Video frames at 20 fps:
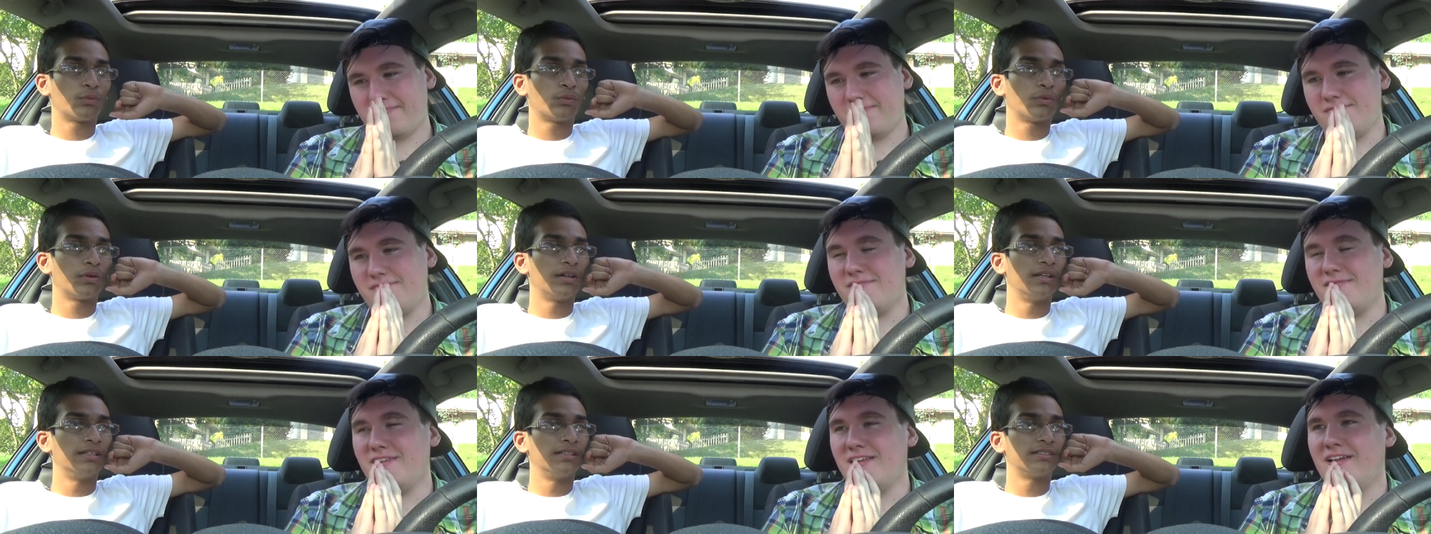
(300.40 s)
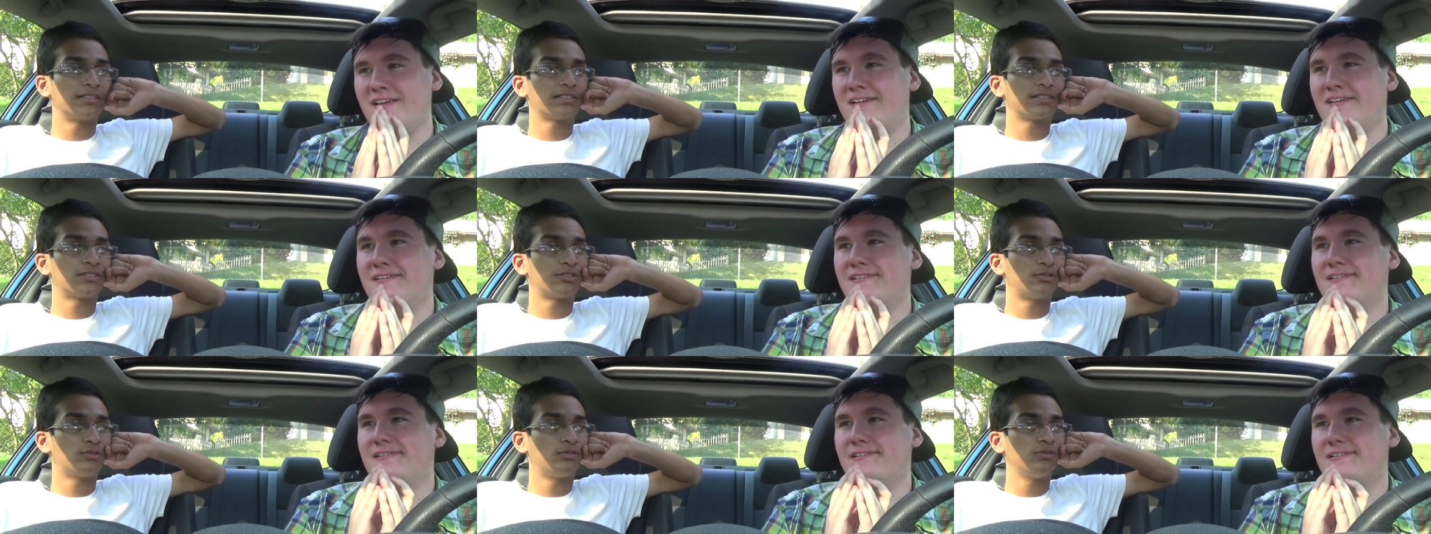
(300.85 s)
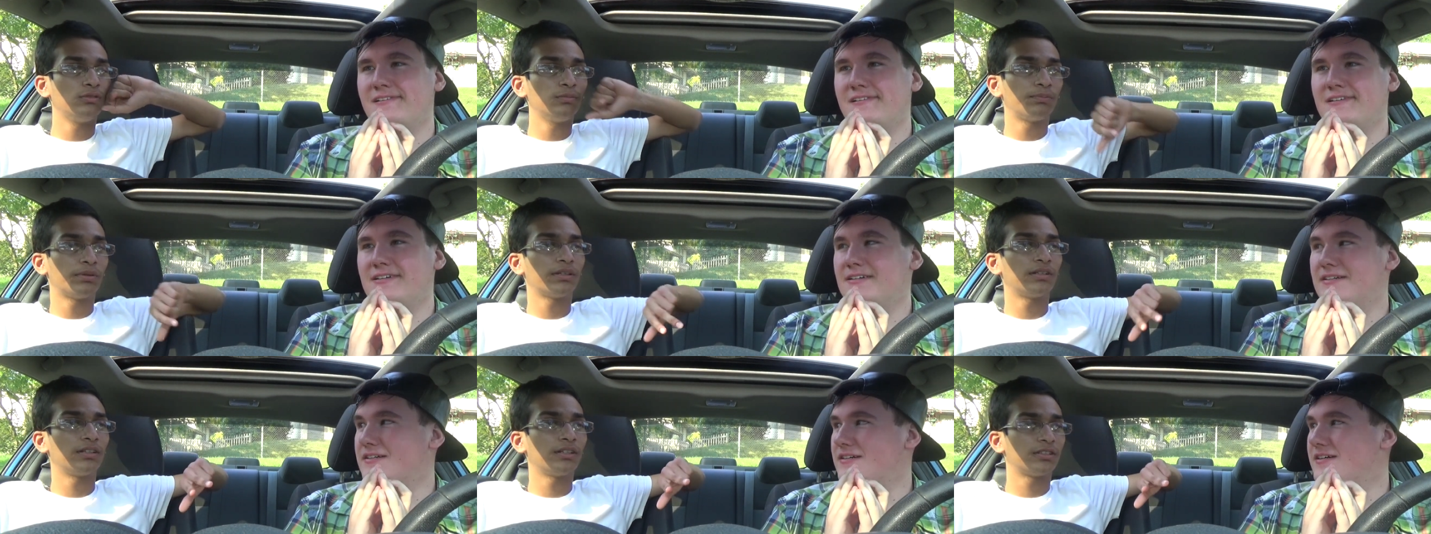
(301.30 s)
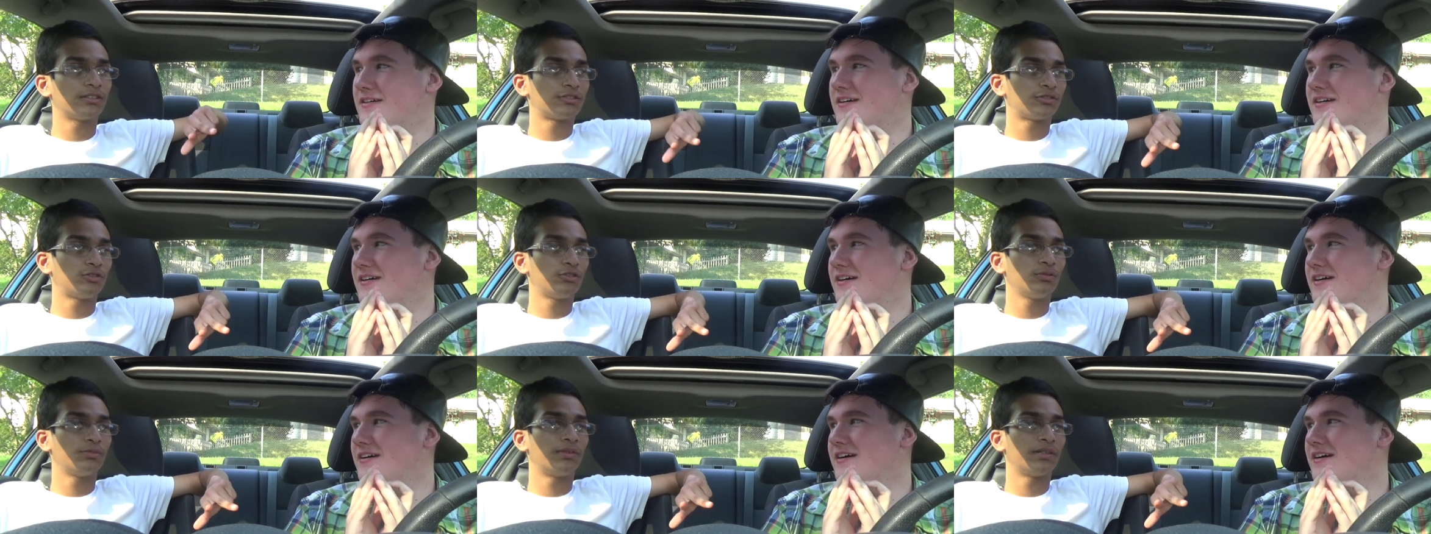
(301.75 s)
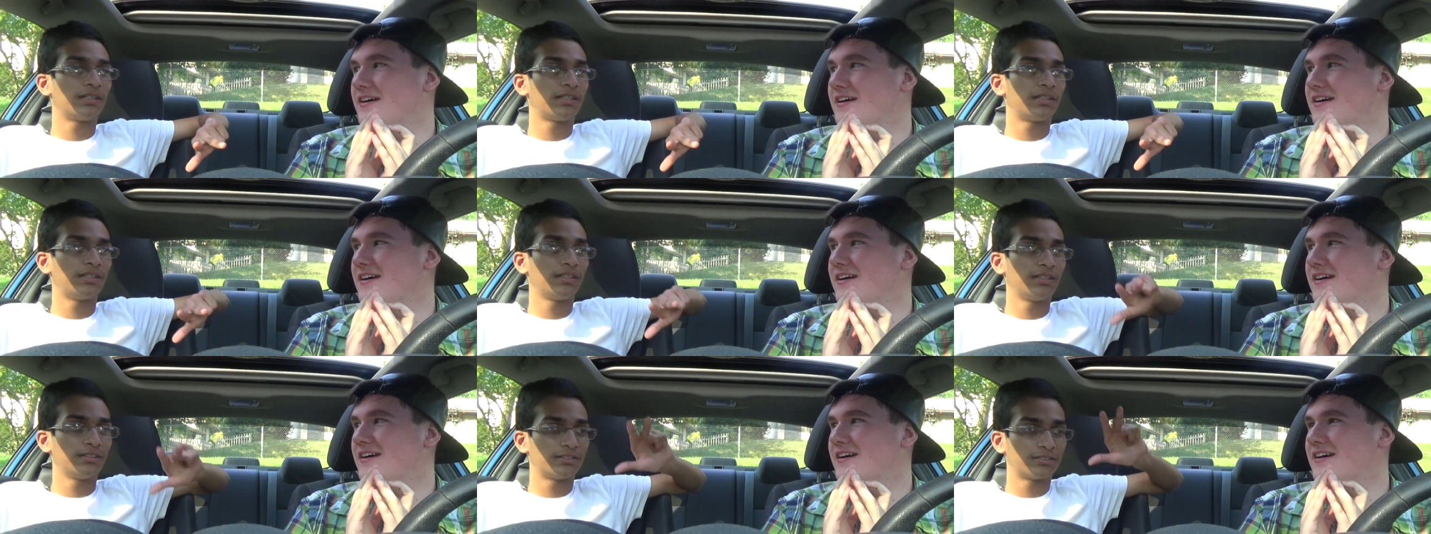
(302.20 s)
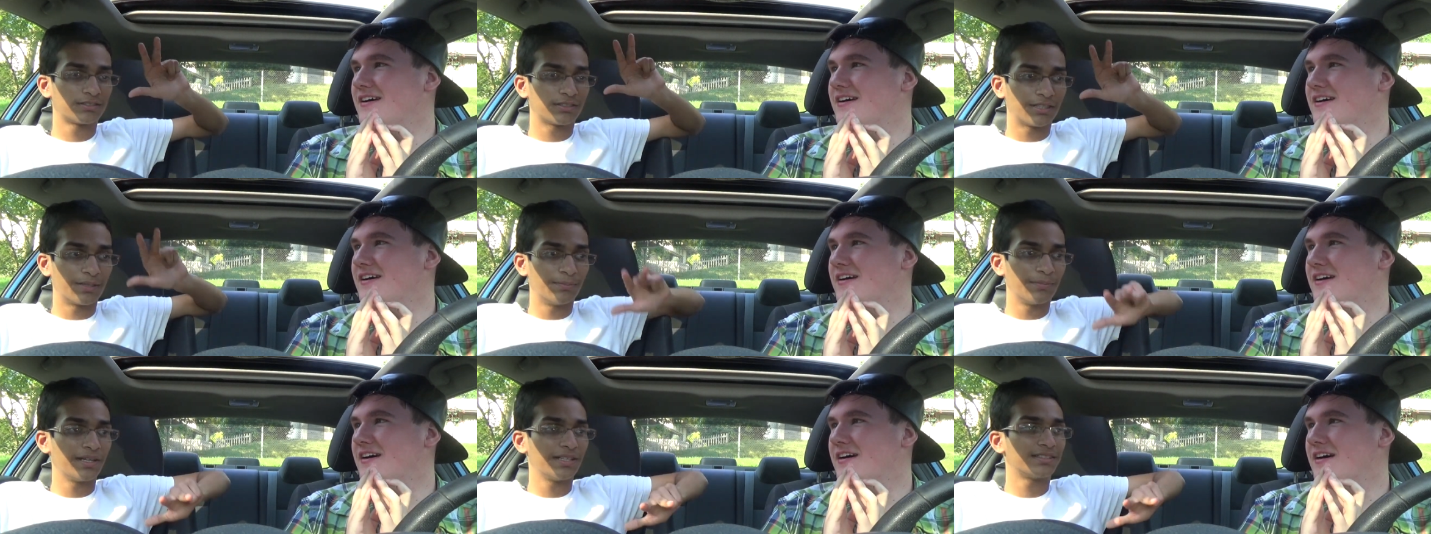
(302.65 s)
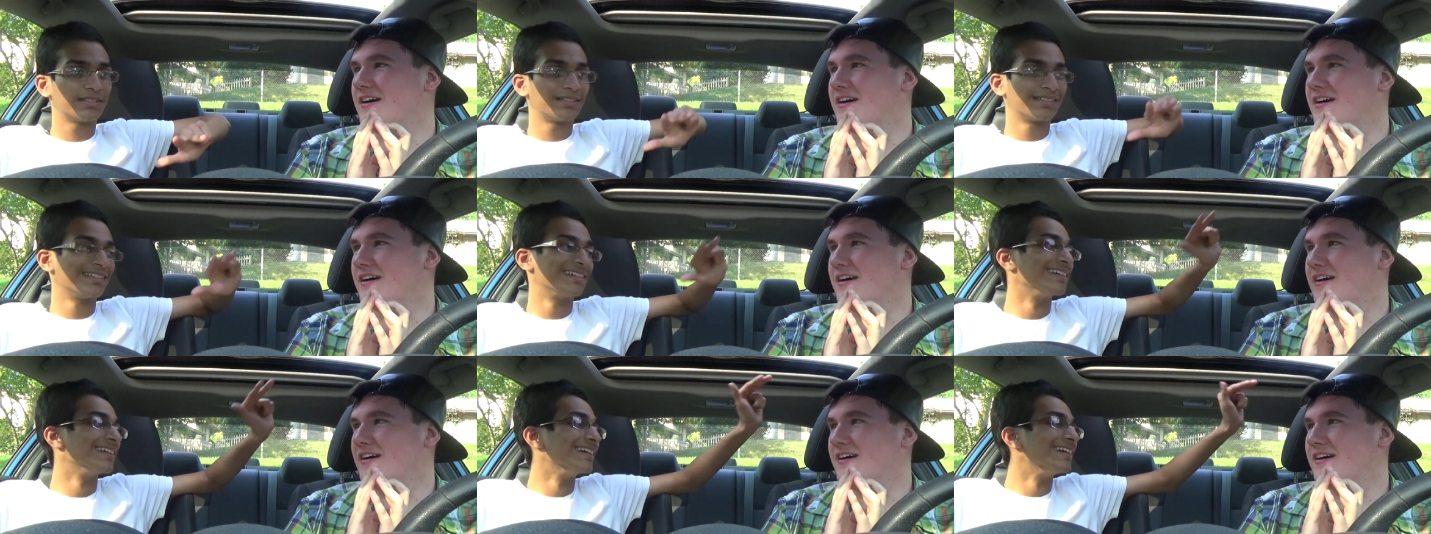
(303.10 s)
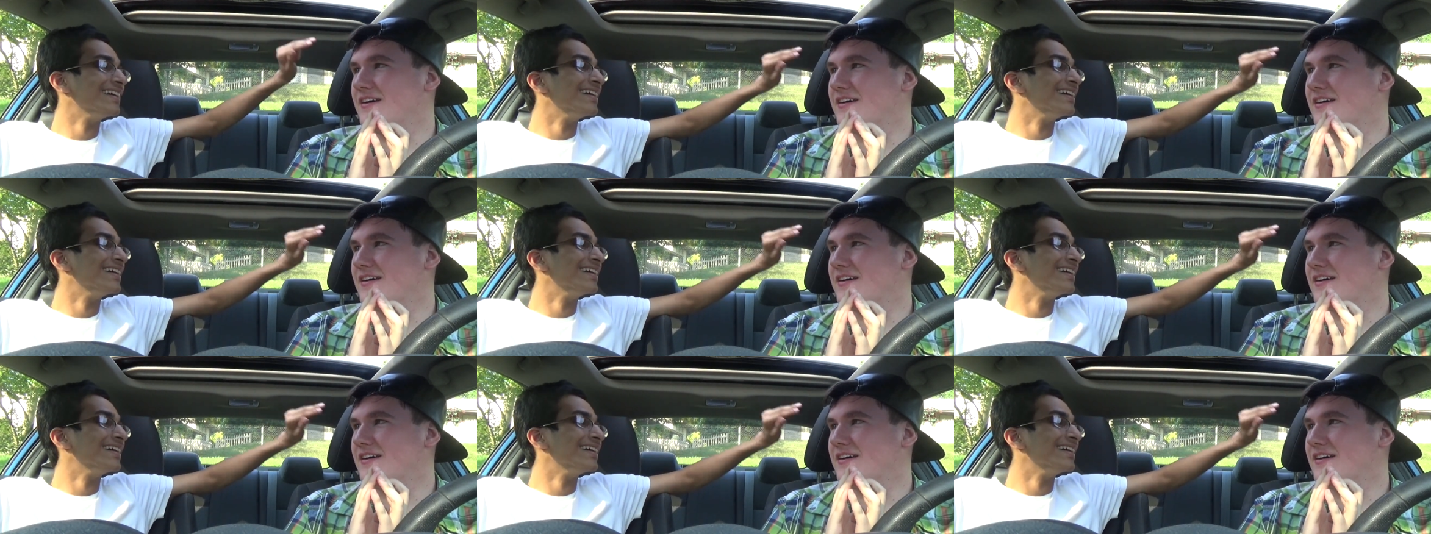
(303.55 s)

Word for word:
Speaker 1: was stupidly, stupidly amazing.